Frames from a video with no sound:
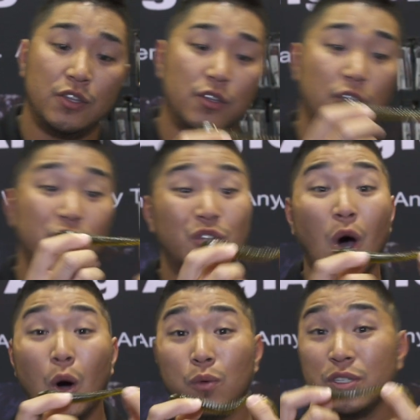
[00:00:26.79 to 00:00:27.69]
You
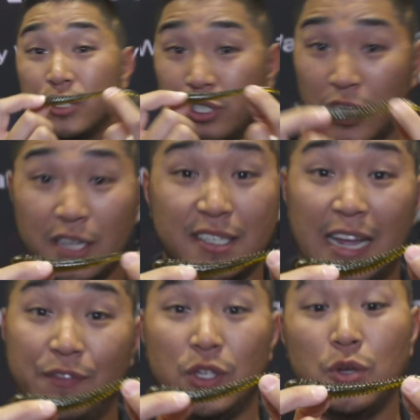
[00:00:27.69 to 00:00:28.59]
don't just
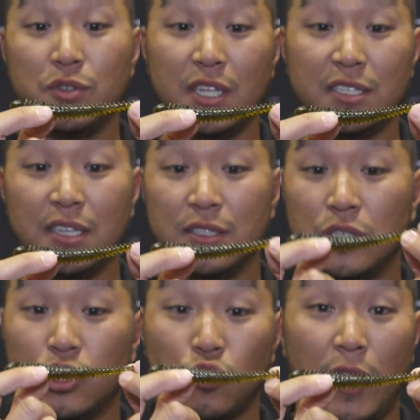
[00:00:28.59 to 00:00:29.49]
have to use these things
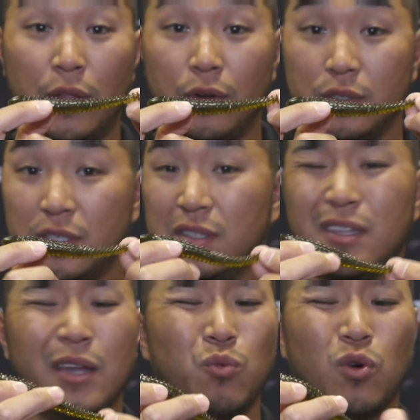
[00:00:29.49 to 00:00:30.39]
as trailers.
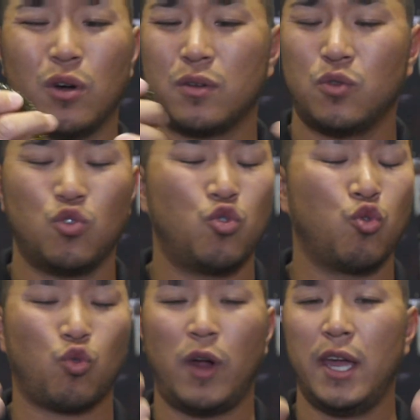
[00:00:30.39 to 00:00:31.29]
They'd work
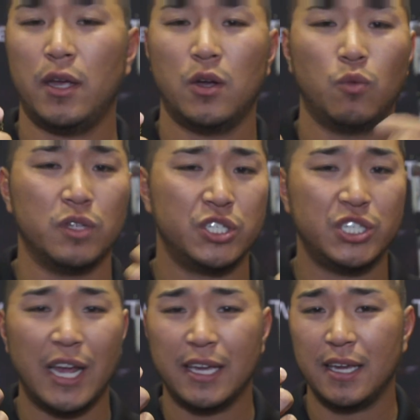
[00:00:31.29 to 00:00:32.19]
great with
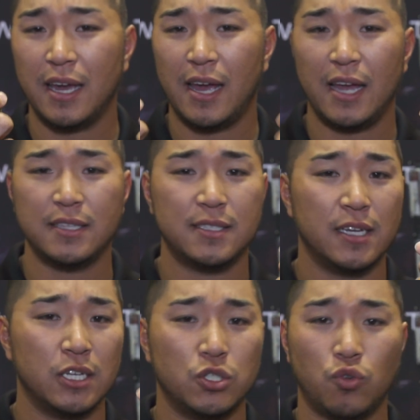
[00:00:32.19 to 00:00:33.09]
shaky heads,
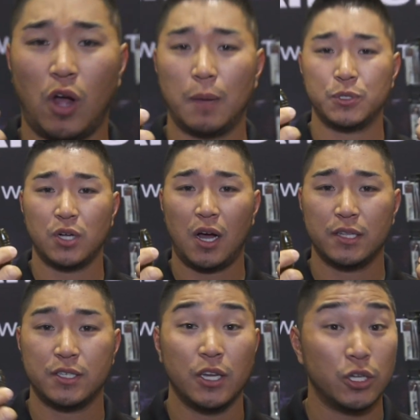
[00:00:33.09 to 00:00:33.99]
drop
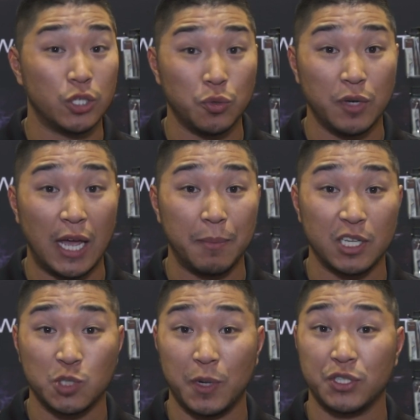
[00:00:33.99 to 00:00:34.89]
shots, you name it,
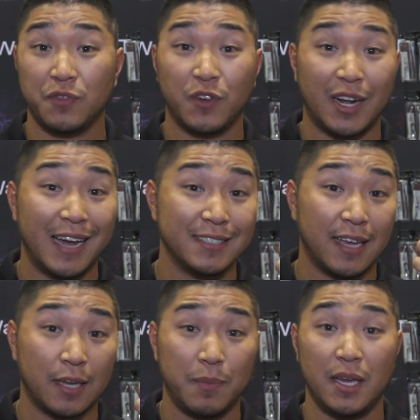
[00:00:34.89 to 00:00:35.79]
especially for guys
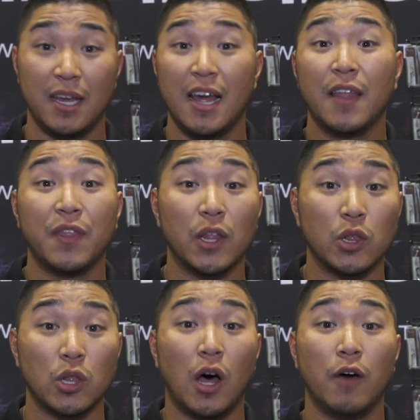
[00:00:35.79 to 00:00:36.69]
like me that
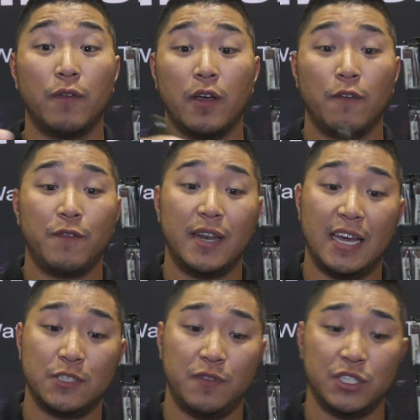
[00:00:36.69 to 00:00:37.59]
love
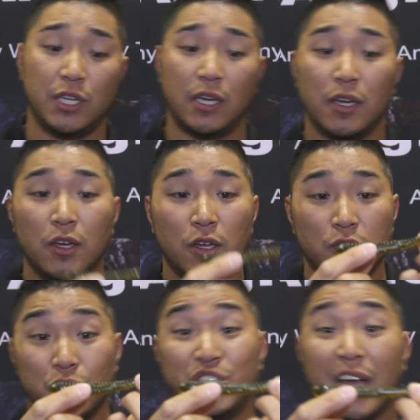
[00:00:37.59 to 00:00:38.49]
finesse fishing.
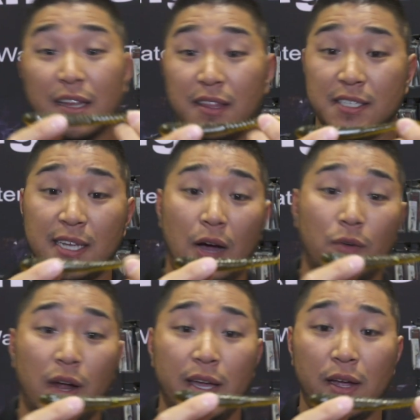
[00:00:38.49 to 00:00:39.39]
So check this out
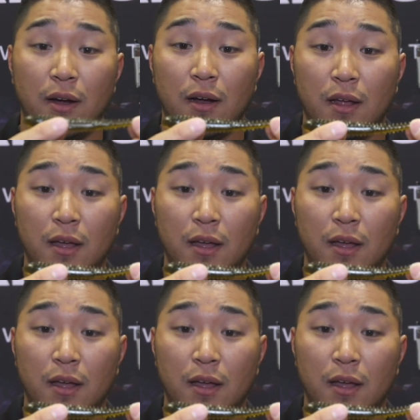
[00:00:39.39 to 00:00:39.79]
right here.